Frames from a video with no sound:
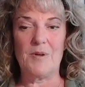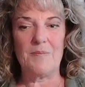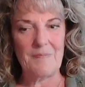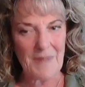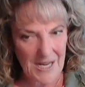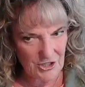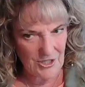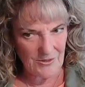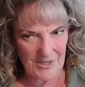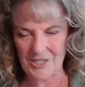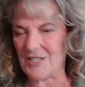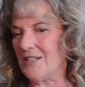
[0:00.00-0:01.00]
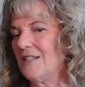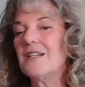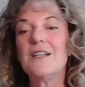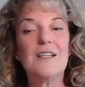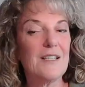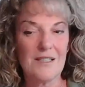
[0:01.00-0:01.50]
but in my generation,
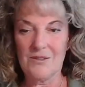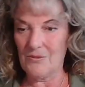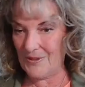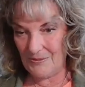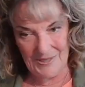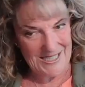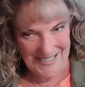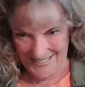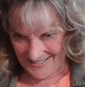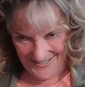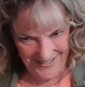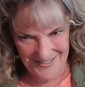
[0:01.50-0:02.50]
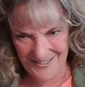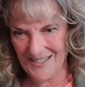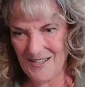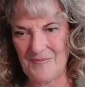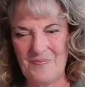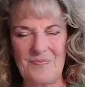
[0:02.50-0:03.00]
we didn't.
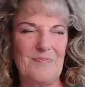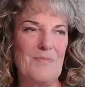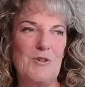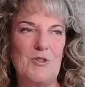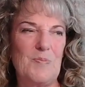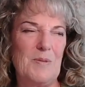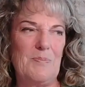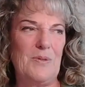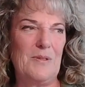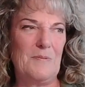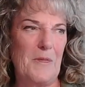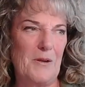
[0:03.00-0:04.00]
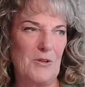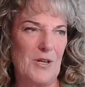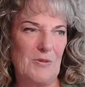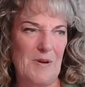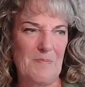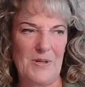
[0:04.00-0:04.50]
Most people,
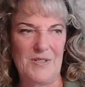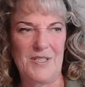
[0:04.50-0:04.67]
great grandparents